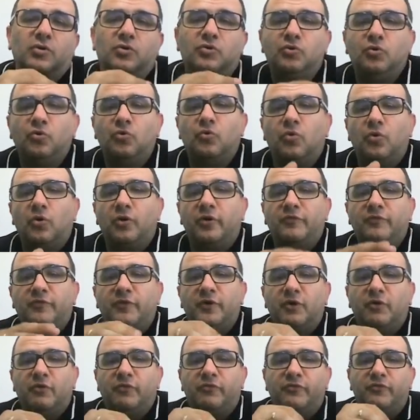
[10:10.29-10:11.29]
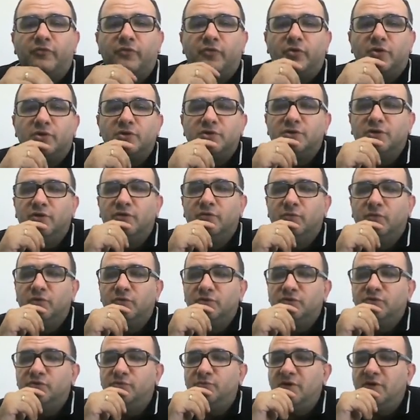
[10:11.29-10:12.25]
2 or 3 or 4 slow moves.